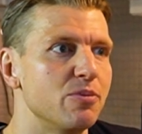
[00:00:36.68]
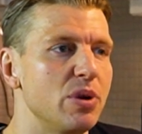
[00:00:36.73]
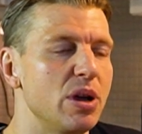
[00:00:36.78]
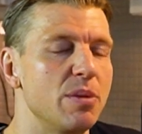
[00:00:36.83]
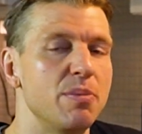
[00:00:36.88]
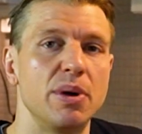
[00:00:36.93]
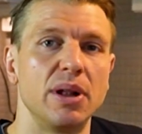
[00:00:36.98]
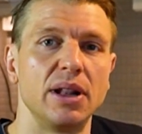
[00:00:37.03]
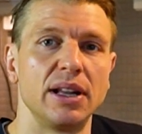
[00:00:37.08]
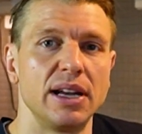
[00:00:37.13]
We're
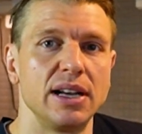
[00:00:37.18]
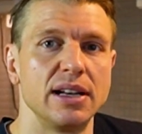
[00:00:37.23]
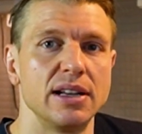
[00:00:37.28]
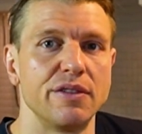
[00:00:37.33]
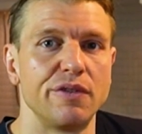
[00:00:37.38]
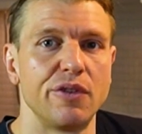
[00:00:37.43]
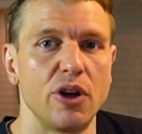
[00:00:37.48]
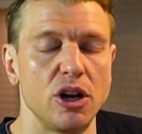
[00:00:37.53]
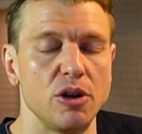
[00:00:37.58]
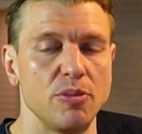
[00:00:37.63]
building the
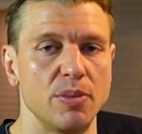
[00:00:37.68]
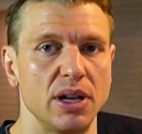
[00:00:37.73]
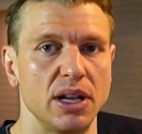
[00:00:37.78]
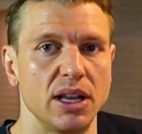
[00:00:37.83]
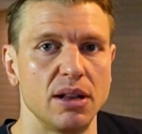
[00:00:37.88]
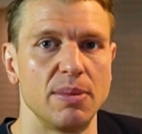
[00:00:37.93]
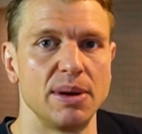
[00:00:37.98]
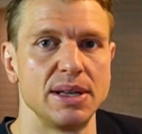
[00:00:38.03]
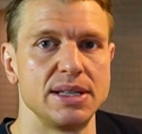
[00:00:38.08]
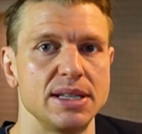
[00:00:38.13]
volume a
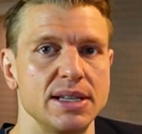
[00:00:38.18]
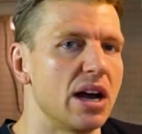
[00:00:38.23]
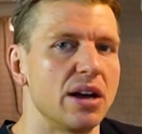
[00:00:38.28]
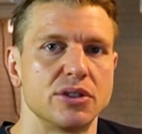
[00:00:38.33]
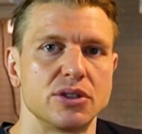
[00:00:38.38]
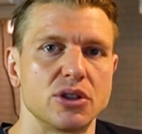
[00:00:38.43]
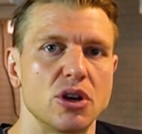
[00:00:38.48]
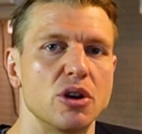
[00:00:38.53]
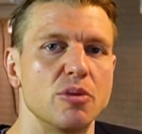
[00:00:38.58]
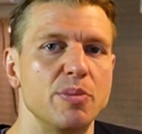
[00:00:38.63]
little bit.
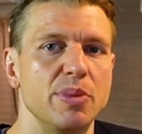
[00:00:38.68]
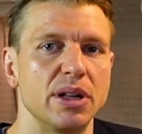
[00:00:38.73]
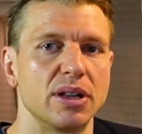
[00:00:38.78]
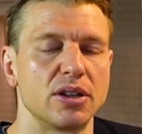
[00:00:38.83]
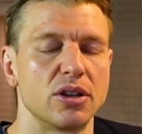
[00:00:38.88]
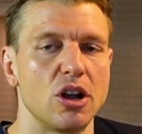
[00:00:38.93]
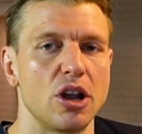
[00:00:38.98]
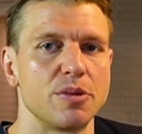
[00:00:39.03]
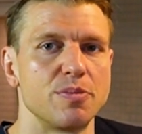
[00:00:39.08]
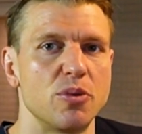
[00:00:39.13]
It's gonna build a
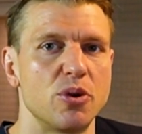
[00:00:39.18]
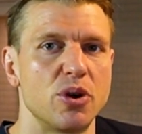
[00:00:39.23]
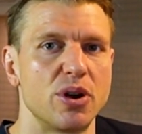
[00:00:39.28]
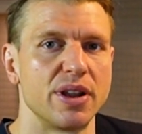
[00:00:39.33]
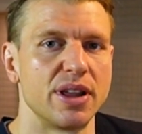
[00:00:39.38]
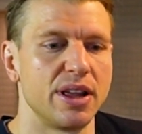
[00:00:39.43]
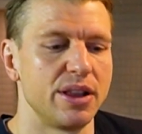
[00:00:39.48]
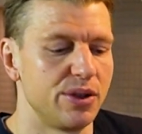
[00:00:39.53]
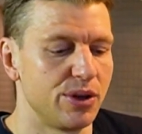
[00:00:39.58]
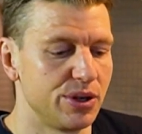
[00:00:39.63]
lot more
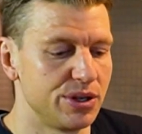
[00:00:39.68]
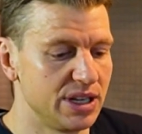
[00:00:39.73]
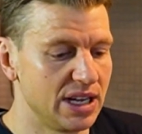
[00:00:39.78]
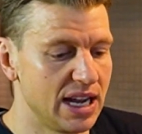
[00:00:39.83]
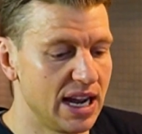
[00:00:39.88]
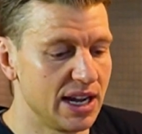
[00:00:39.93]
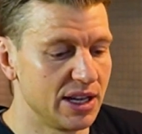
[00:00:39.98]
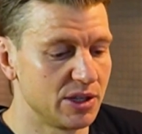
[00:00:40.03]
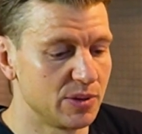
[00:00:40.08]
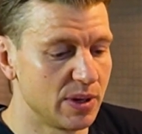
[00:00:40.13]
than
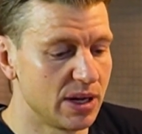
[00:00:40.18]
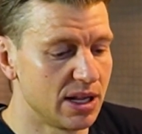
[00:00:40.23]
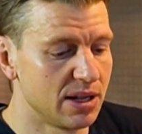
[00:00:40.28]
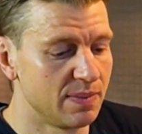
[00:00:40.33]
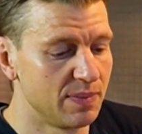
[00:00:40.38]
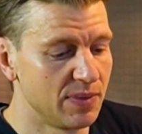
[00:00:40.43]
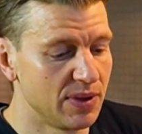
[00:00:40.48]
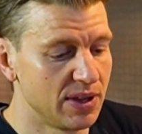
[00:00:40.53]
30k as well.